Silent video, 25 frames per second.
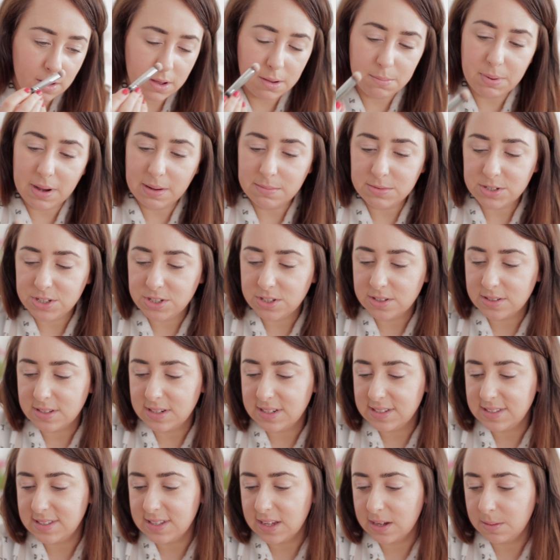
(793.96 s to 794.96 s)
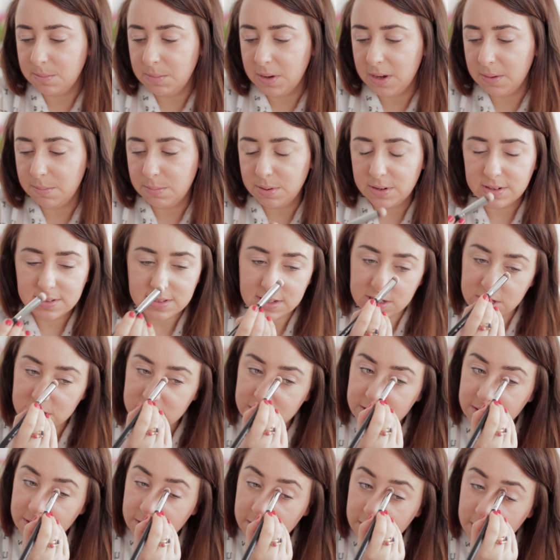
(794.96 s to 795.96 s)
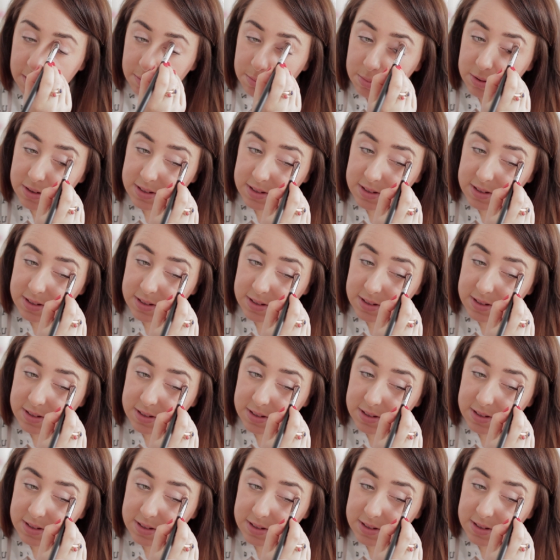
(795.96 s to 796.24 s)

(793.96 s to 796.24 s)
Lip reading: But I'm just using a Sigma precision